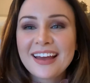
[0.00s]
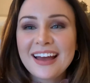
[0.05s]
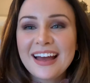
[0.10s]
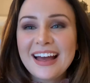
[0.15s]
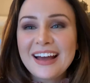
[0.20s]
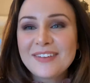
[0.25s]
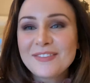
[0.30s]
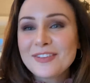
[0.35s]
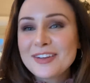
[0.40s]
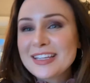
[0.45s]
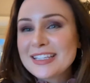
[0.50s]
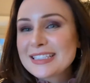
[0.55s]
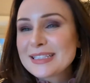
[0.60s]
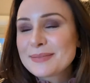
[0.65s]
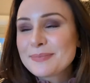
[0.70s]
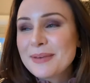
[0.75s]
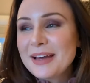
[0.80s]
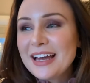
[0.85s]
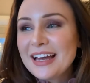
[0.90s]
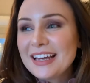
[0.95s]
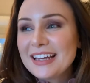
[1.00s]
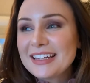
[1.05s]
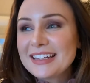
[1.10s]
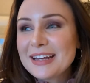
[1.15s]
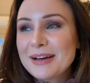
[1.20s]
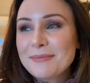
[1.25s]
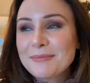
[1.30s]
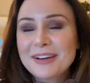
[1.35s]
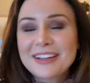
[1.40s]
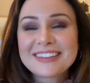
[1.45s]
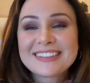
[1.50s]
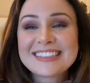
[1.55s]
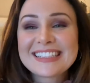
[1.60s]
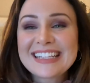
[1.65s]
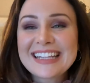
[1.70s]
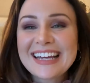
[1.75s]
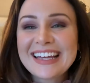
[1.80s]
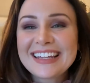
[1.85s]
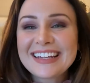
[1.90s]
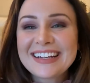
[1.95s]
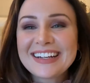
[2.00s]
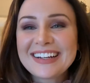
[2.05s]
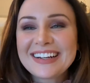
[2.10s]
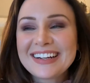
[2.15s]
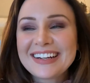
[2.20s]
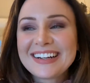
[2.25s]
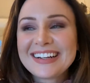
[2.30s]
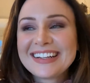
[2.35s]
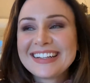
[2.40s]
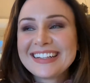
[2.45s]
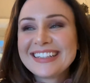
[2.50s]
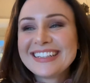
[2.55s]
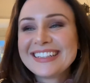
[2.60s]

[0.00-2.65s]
And we spend a month together.